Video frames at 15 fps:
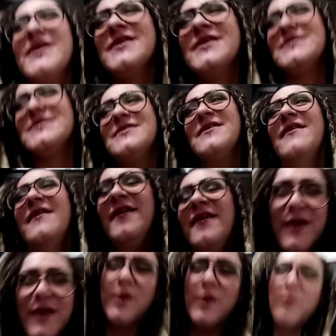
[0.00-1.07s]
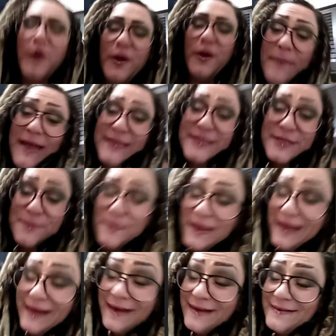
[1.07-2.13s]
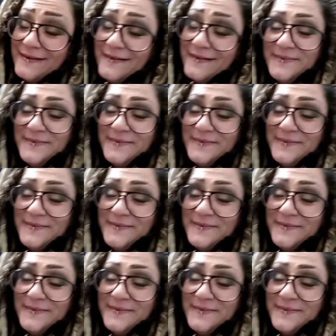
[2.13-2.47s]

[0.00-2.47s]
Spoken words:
because we weren't meant to be.